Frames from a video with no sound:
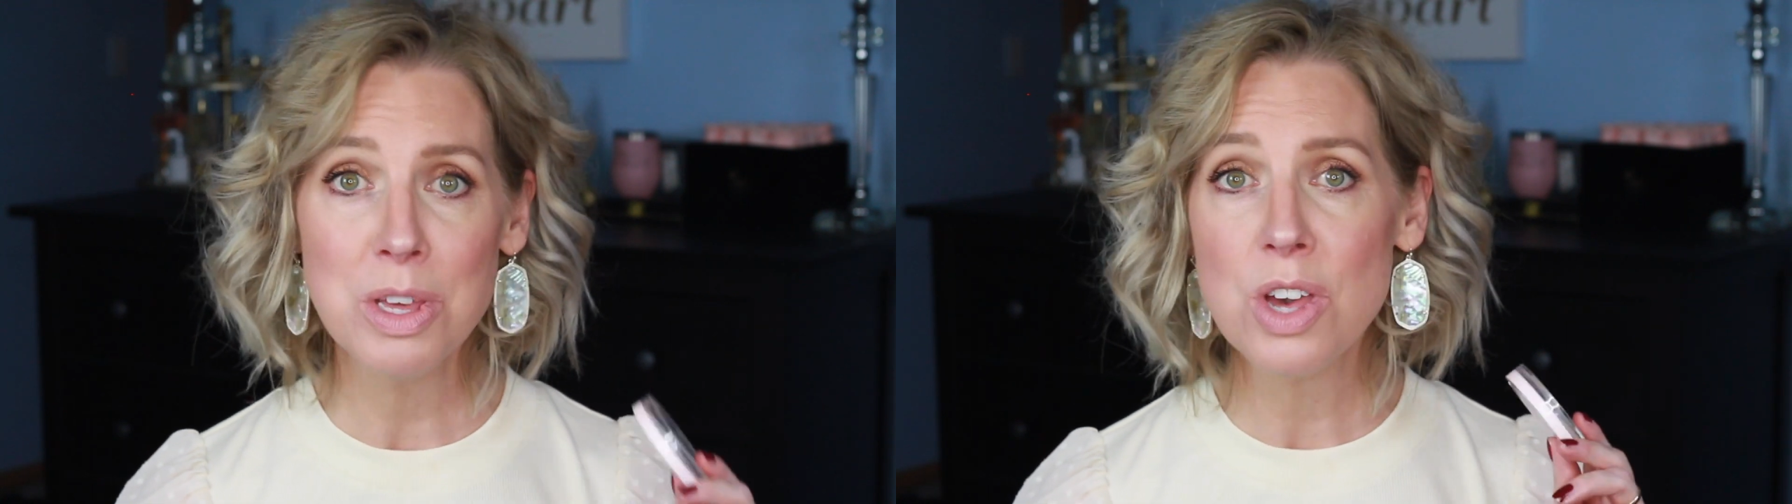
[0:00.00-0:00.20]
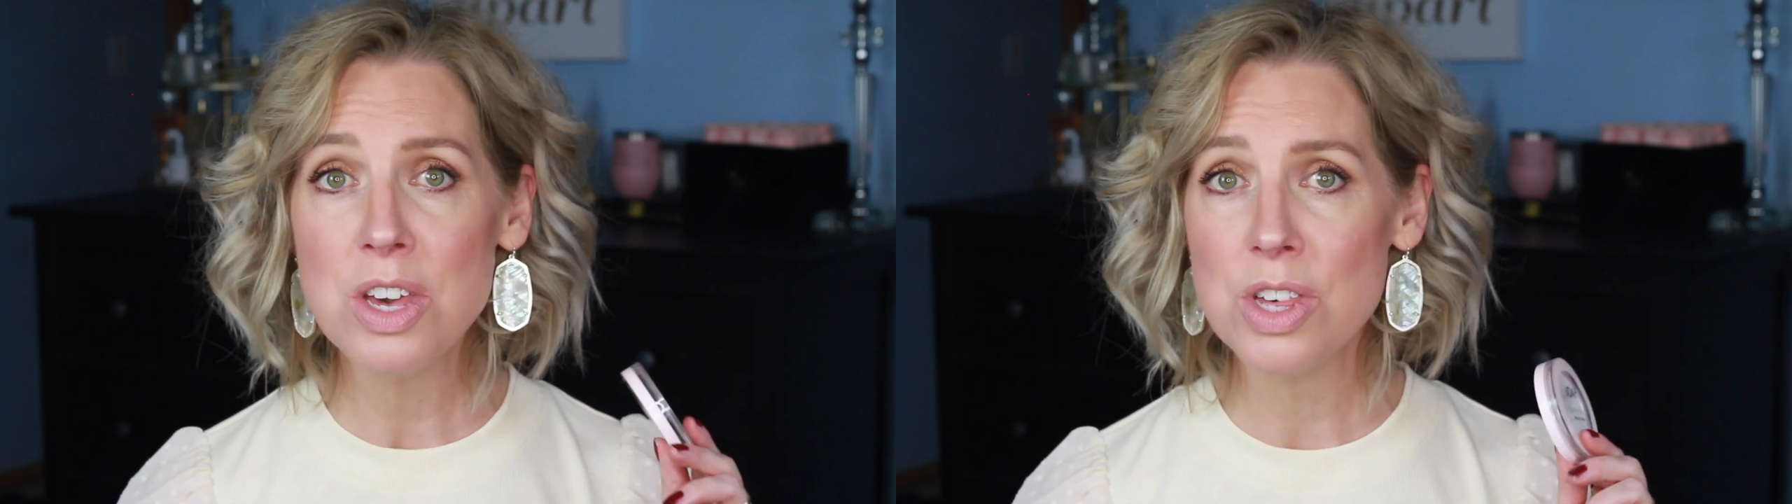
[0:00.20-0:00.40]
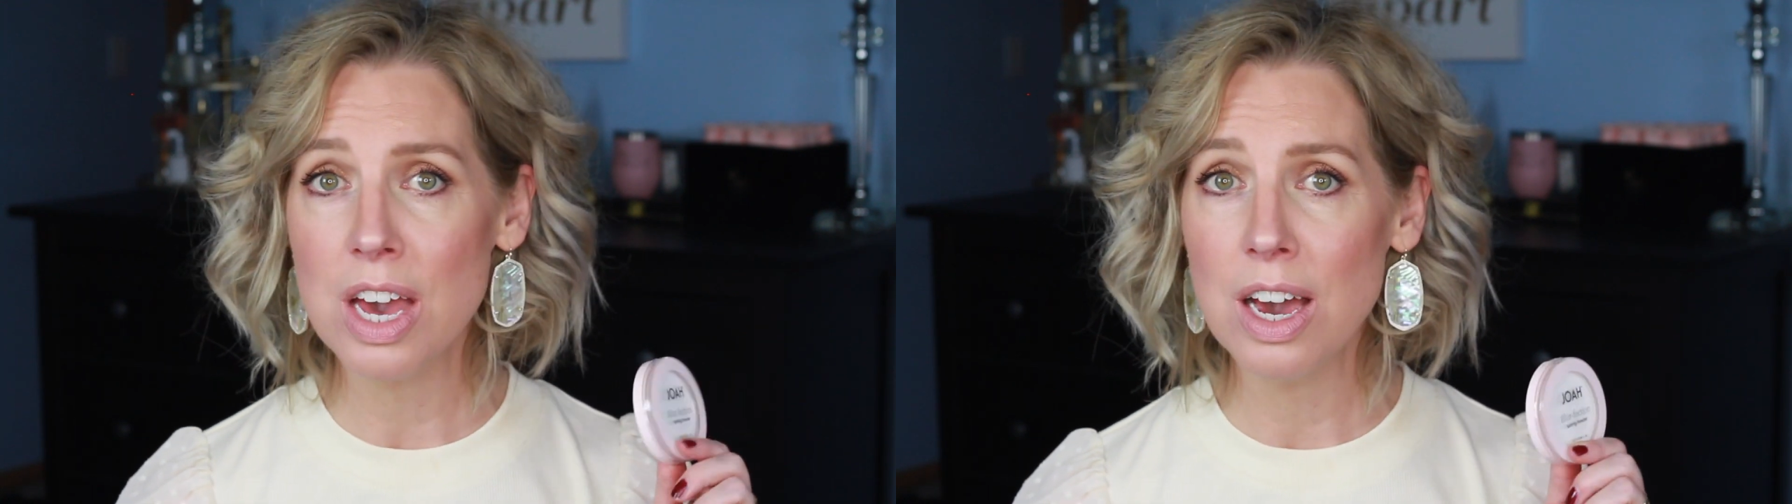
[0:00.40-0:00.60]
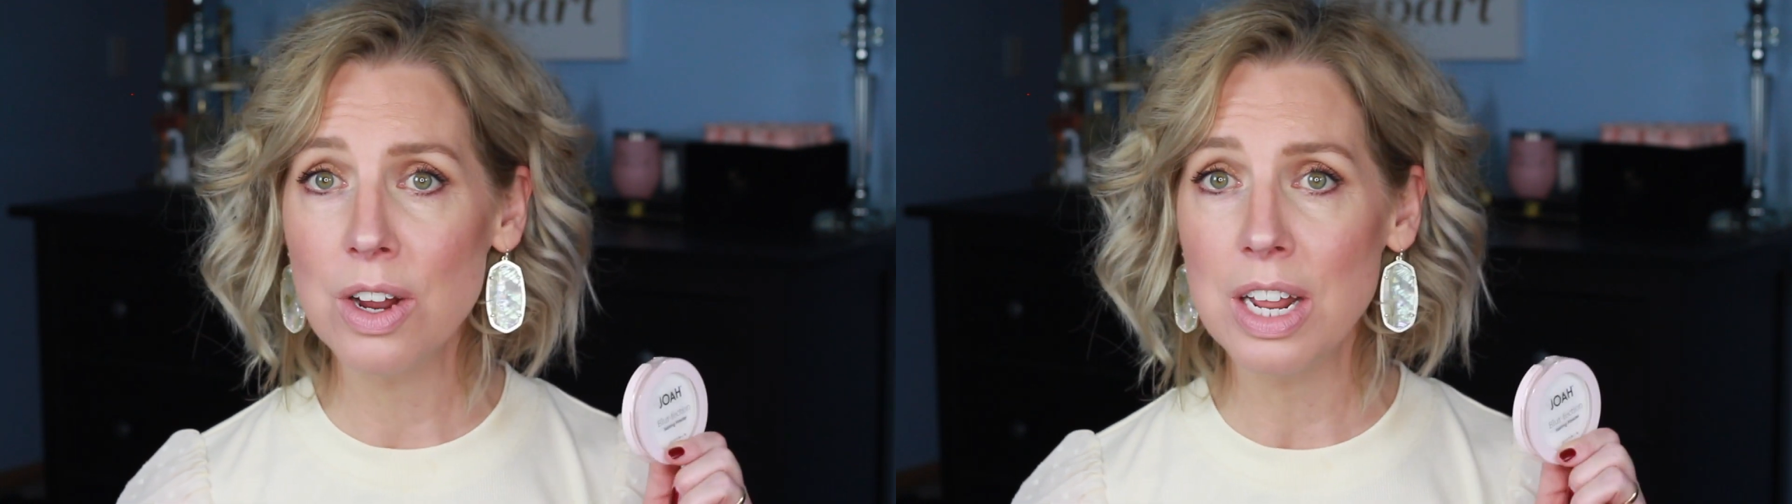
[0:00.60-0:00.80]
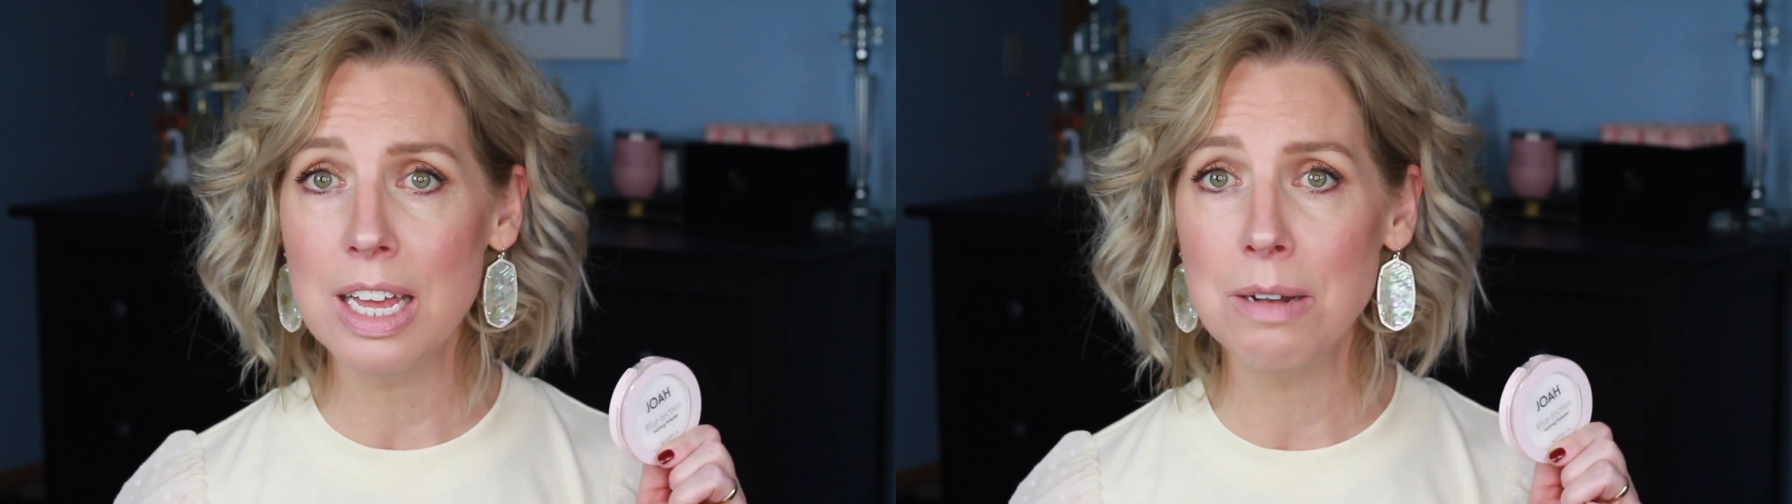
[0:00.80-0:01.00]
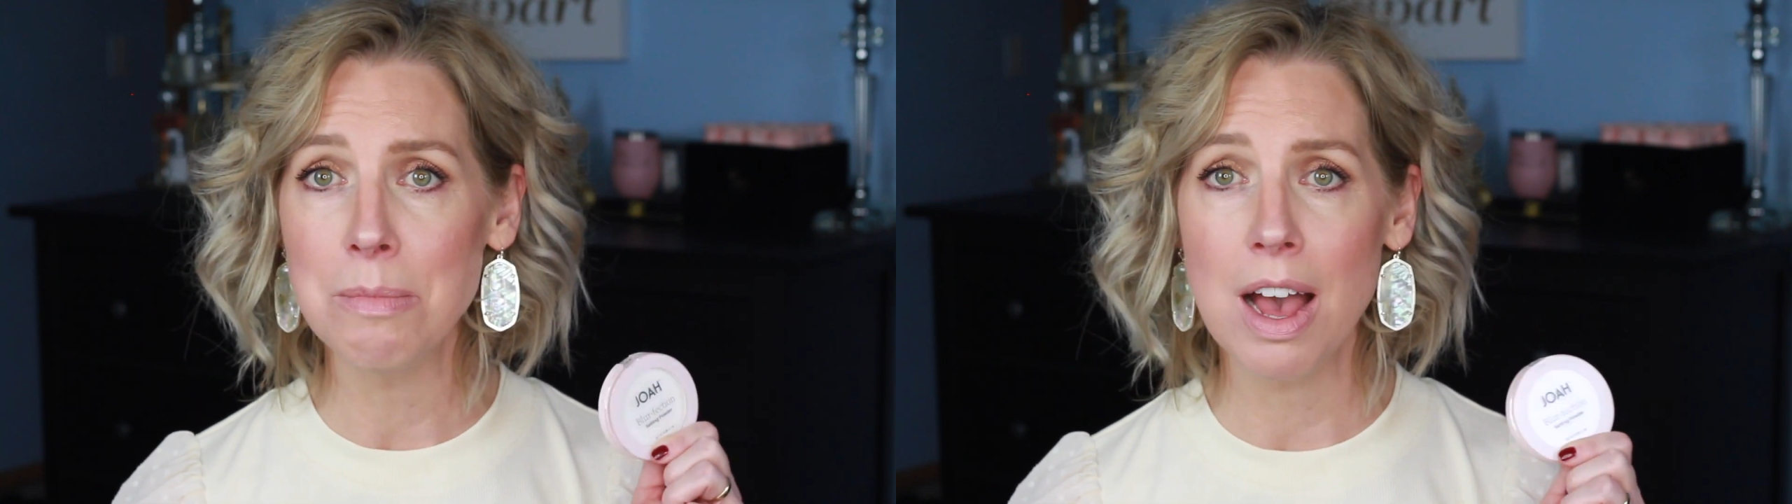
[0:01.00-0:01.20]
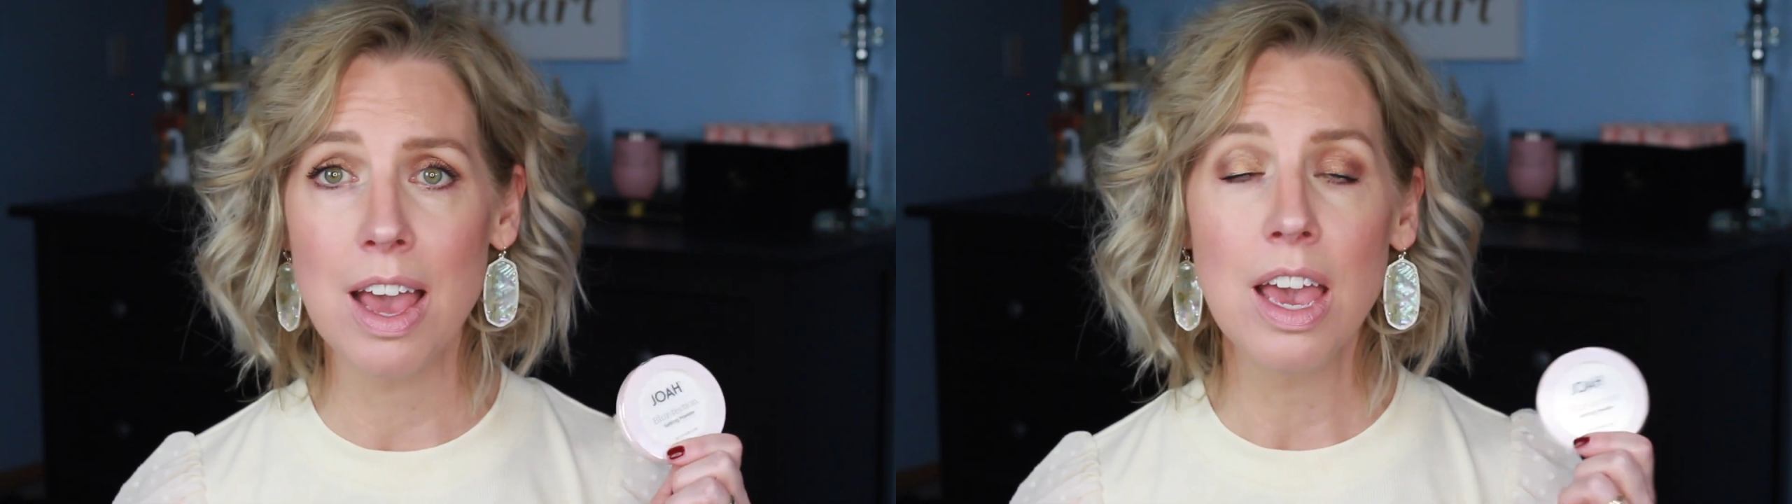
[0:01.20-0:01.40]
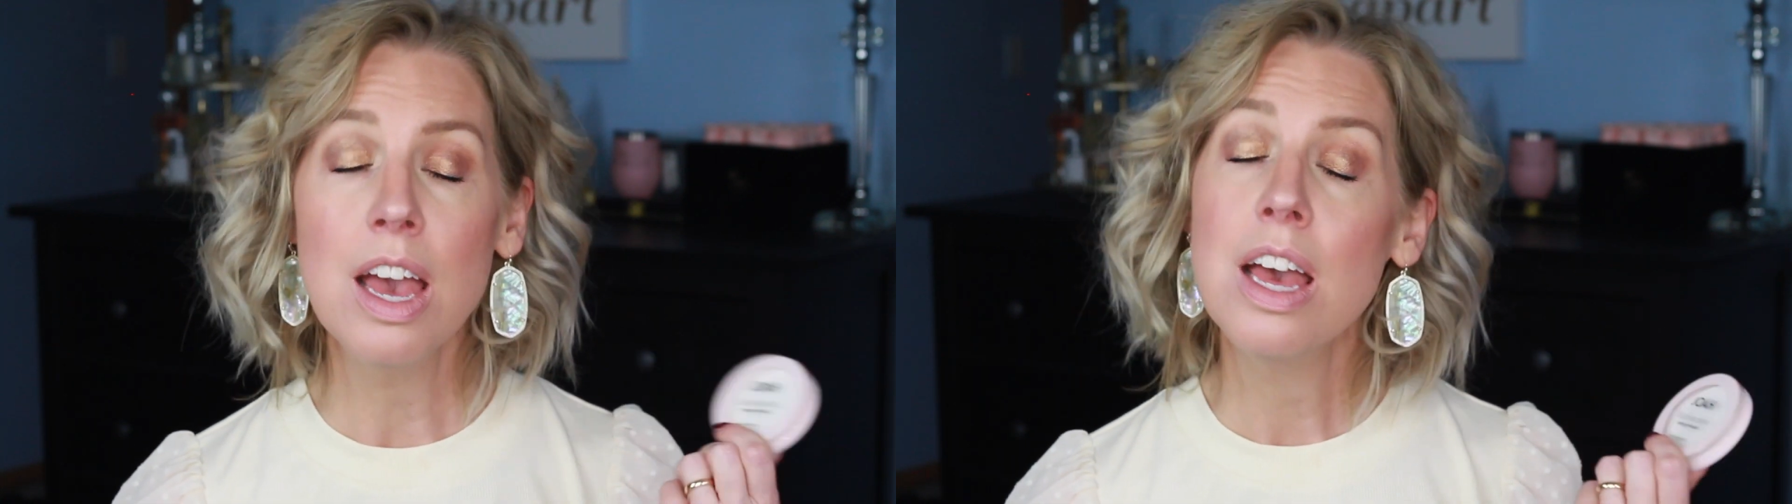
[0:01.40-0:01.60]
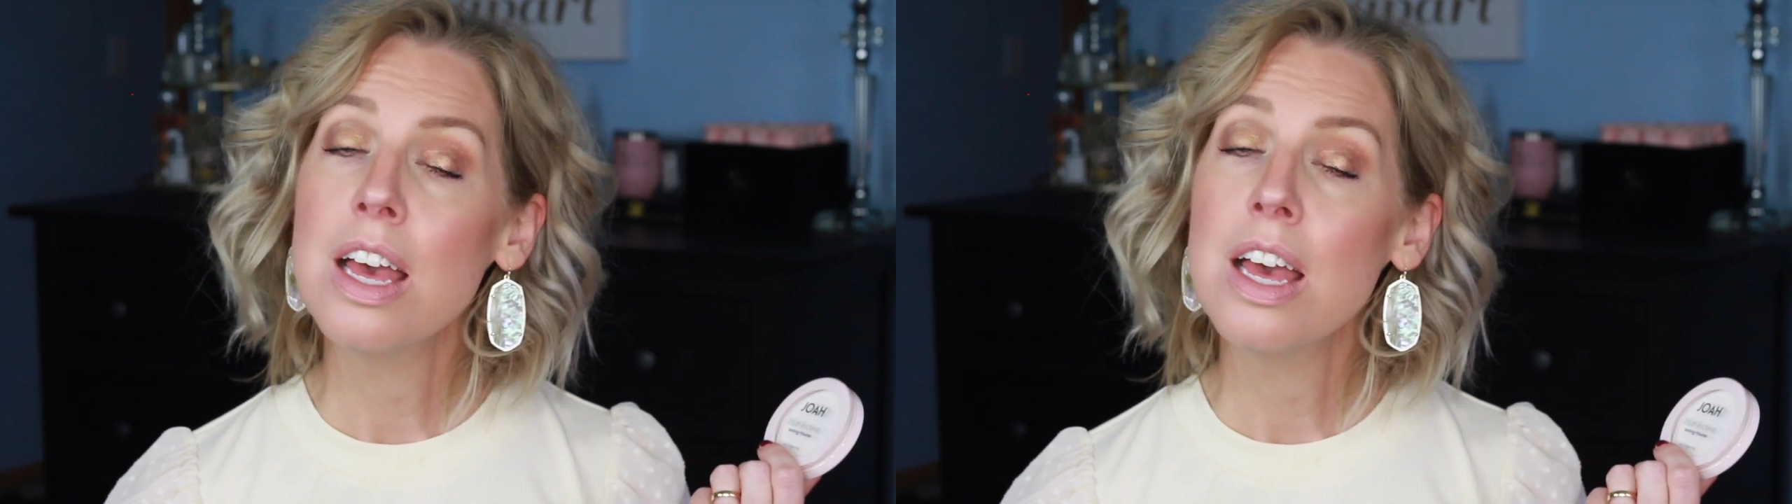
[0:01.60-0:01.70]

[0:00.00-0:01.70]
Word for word: which I shared in my